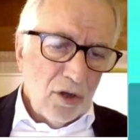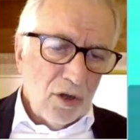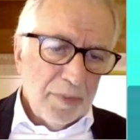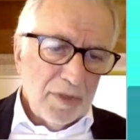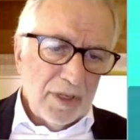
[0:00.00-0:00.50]

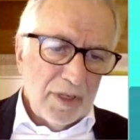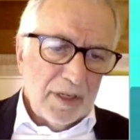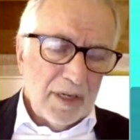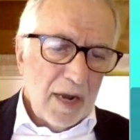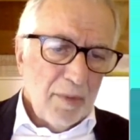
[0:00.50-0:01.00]
the
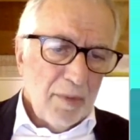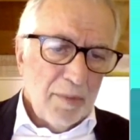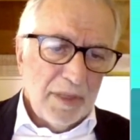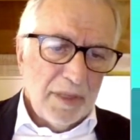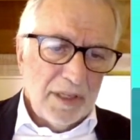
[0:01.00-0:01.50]
carbon
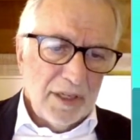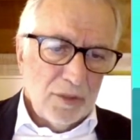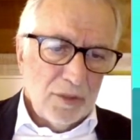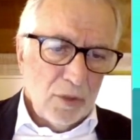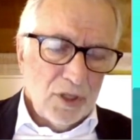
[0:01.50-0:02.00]
material
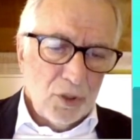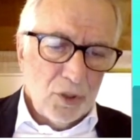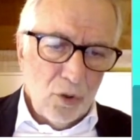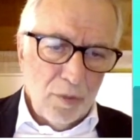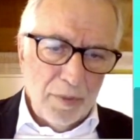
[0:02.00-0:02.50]
to
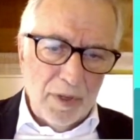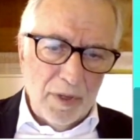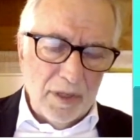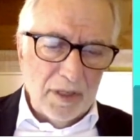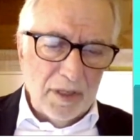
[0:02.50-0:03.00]
absorb
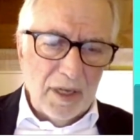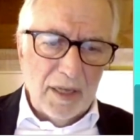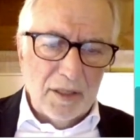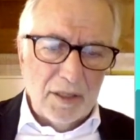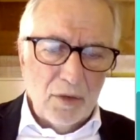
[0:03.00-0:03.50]
the
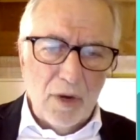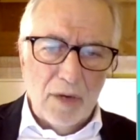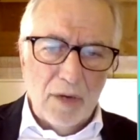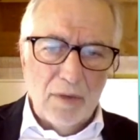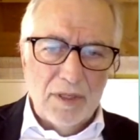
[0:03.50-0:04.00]

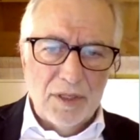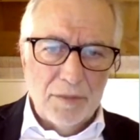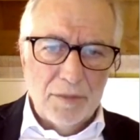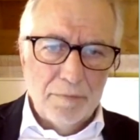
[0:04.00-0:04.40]
anticoagulants.